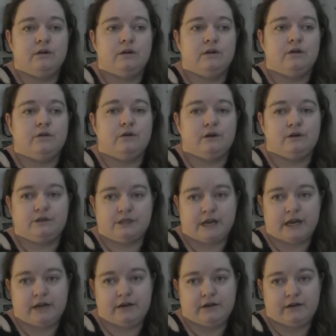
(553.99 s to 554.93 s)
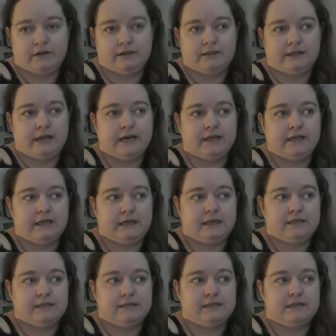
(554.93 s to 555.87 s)
crochet hooks like
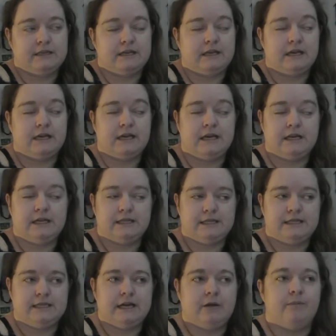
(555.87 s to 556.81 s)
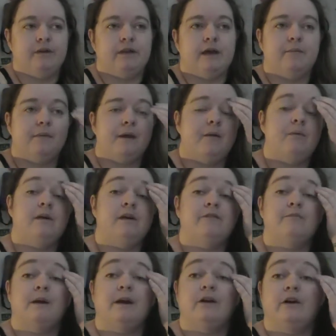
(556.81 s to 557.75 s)
these. He did tell me that maybe
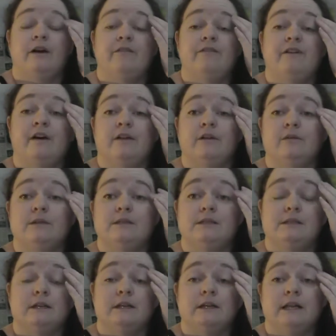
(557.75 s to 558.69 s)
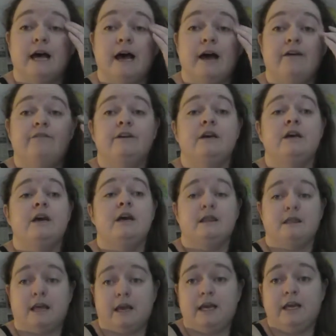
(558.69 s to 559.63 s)
if my grandfather was still alive,
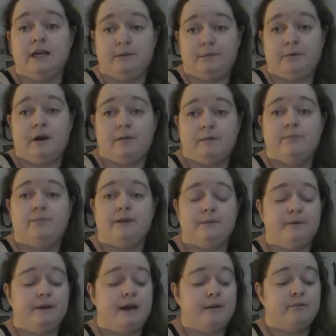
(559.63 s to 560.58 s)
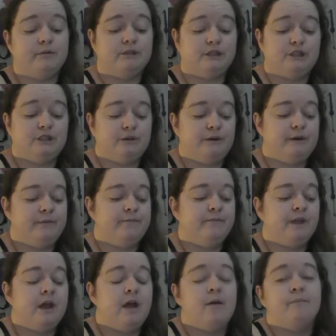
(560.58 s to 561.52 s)
that he'd have probably been able to do it,
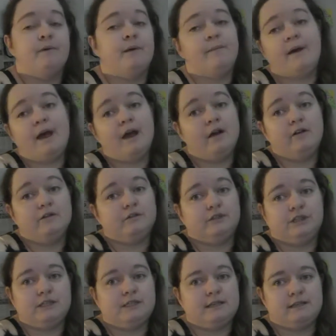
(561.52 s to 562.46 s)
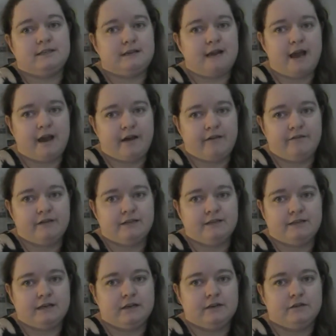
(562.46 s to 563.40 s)
but my uncle just doesn't have the
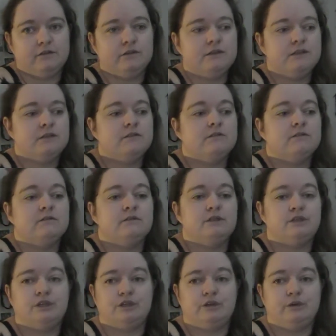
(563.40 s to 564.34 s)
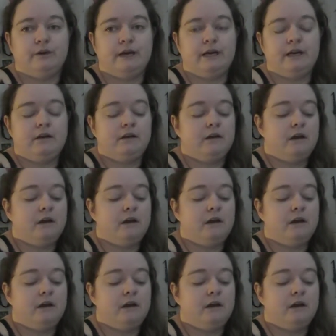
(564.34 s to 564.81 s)
skills to do it.